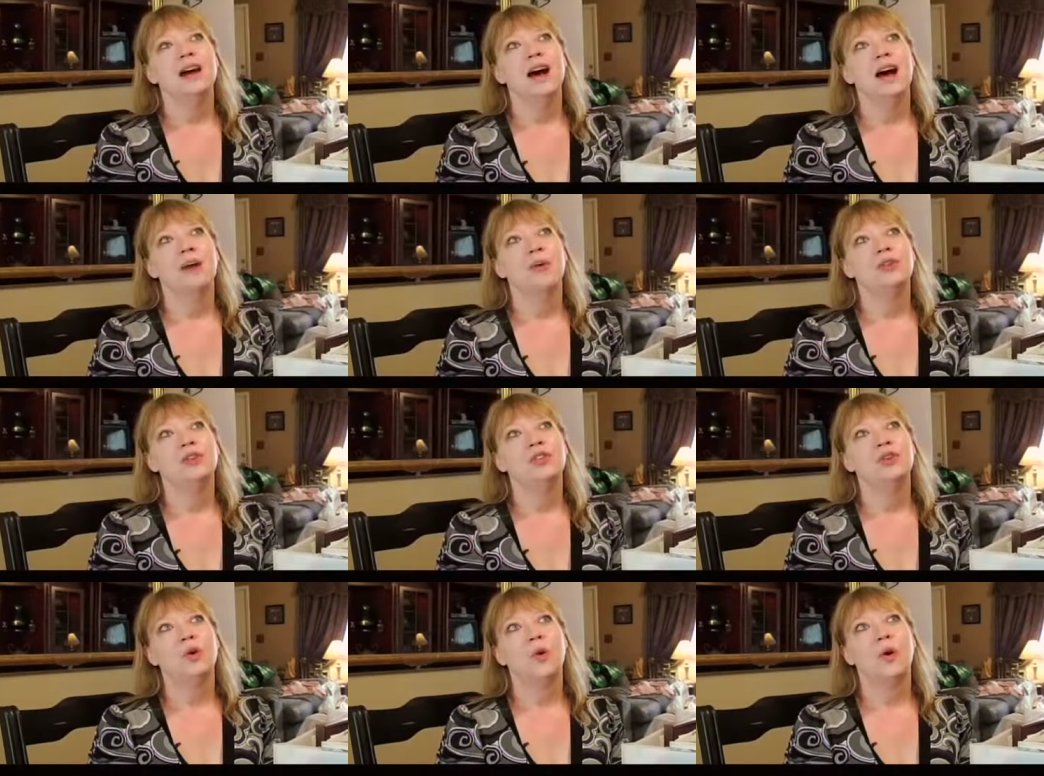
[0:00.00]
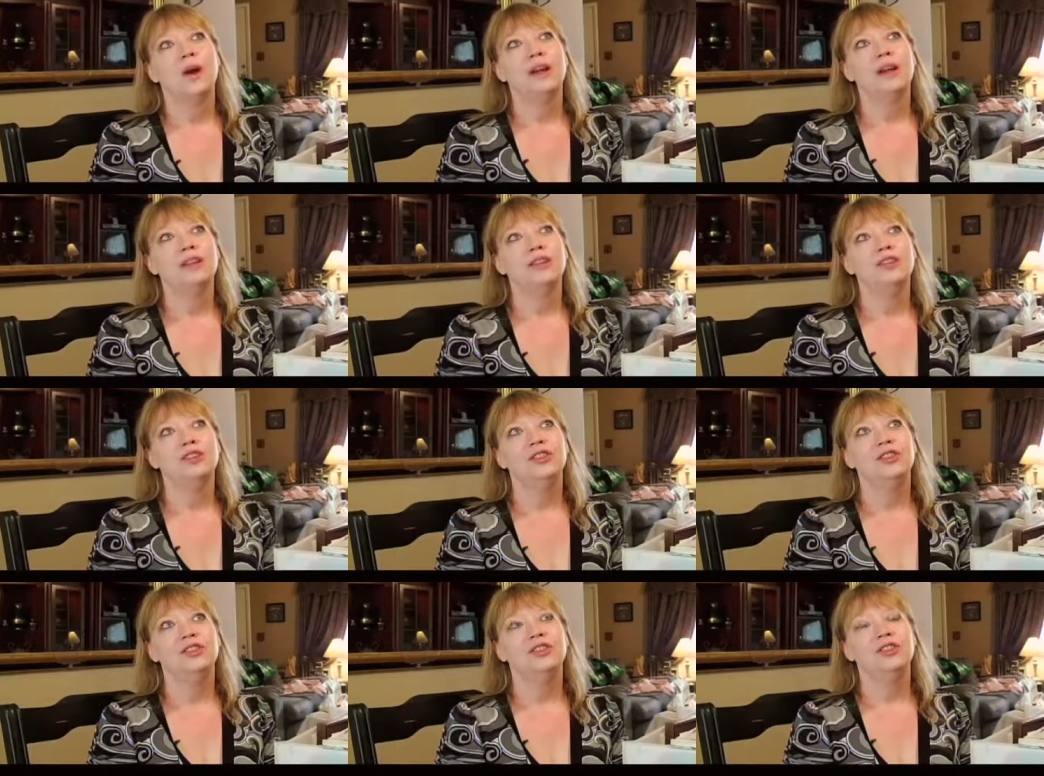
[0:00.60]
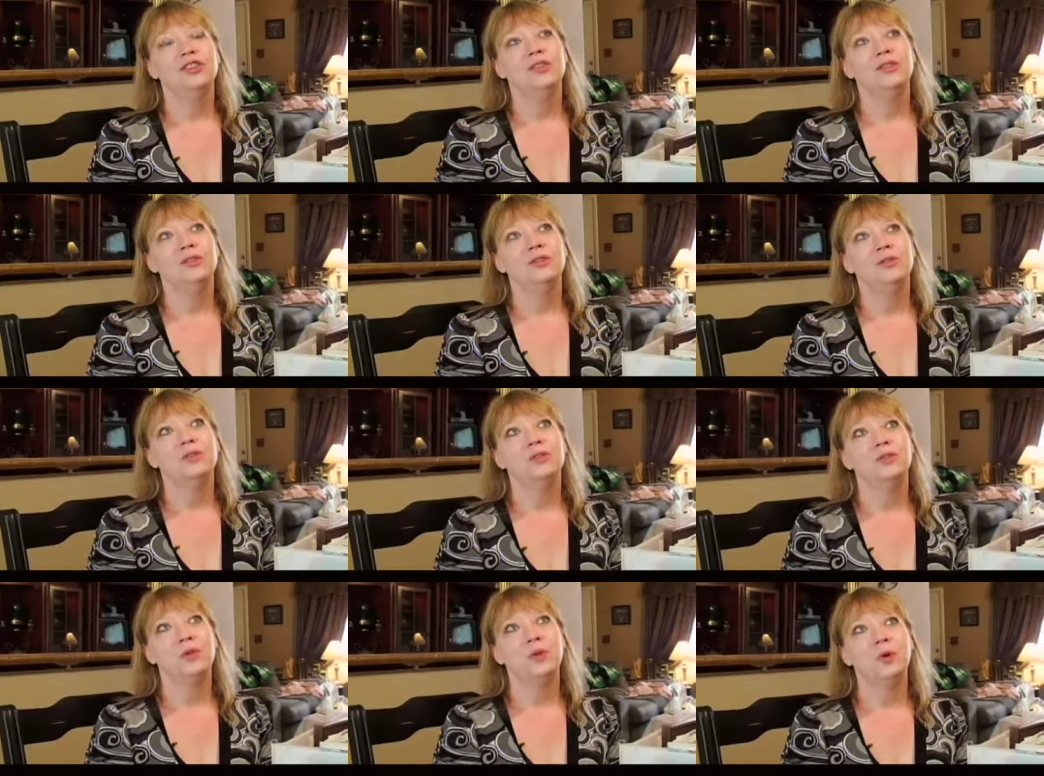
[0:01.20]
I was going to
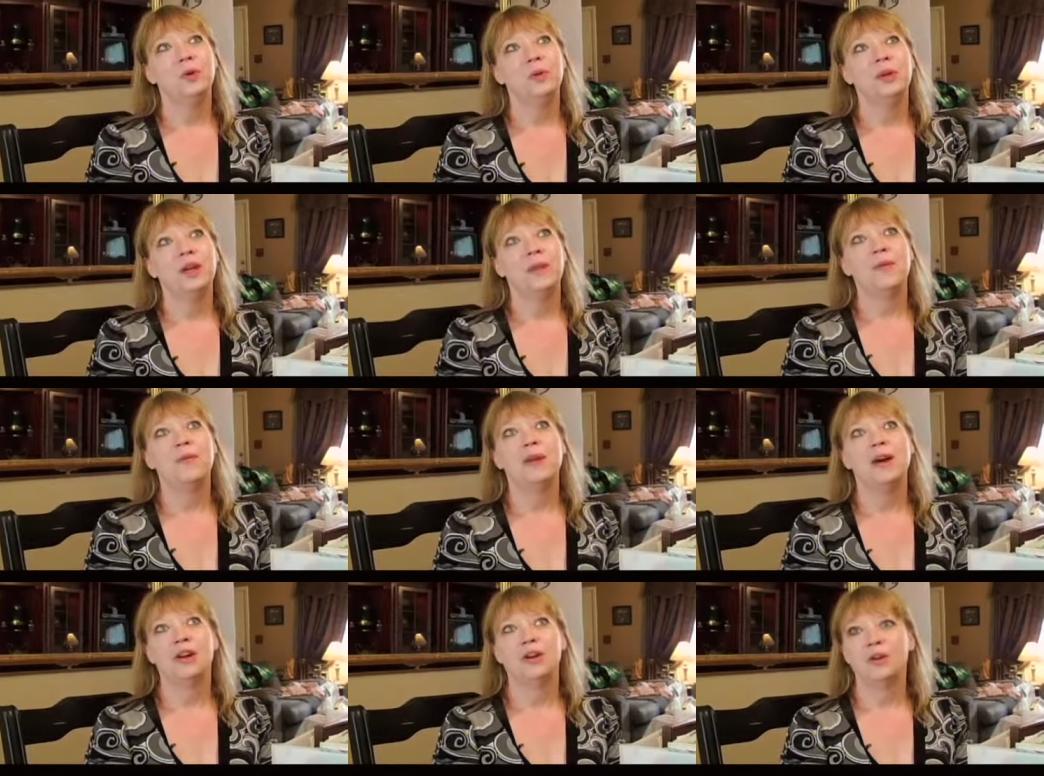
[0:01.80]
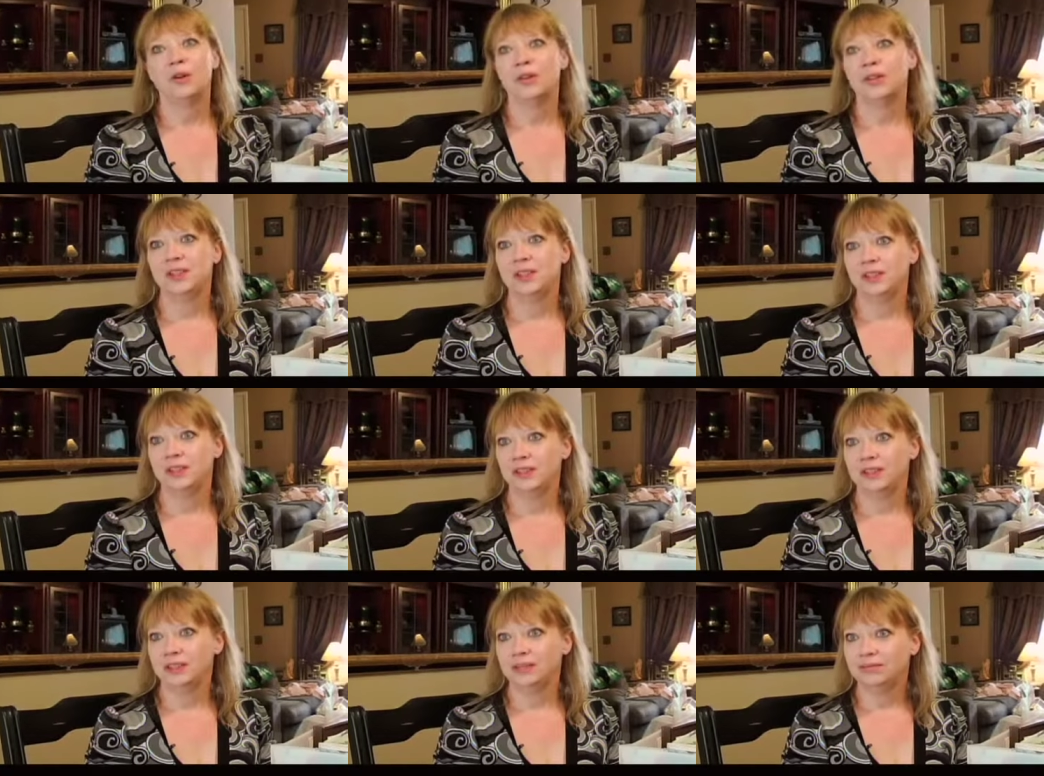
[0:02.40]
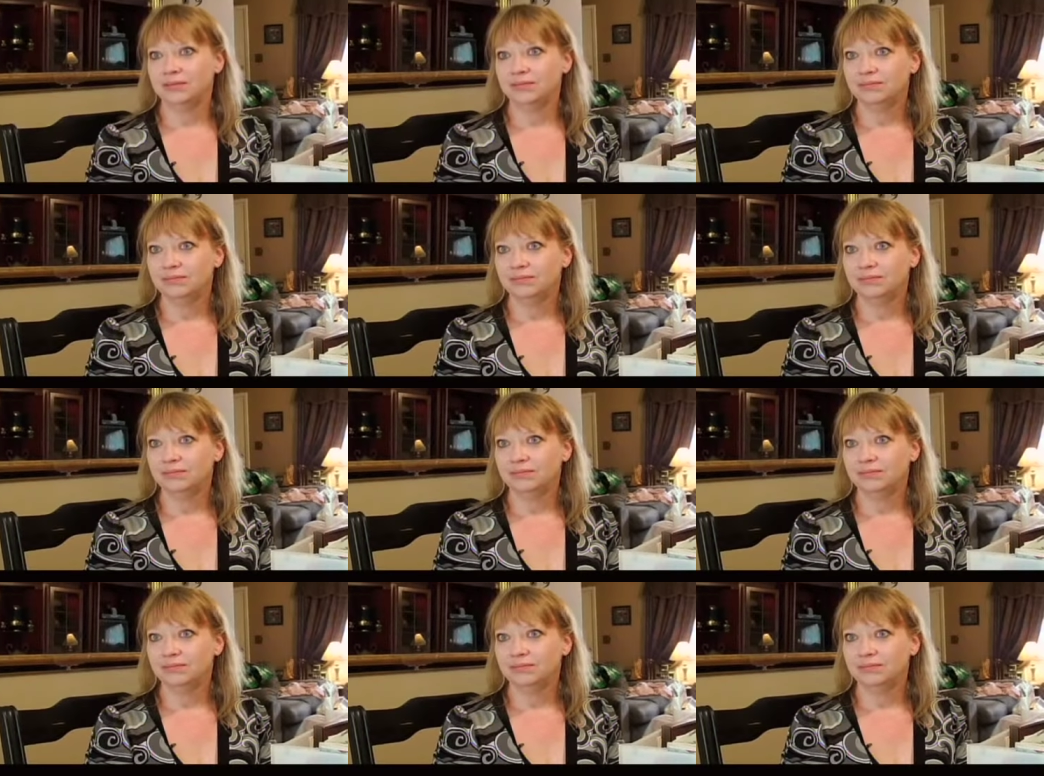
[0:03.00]
school to become a medical assistant.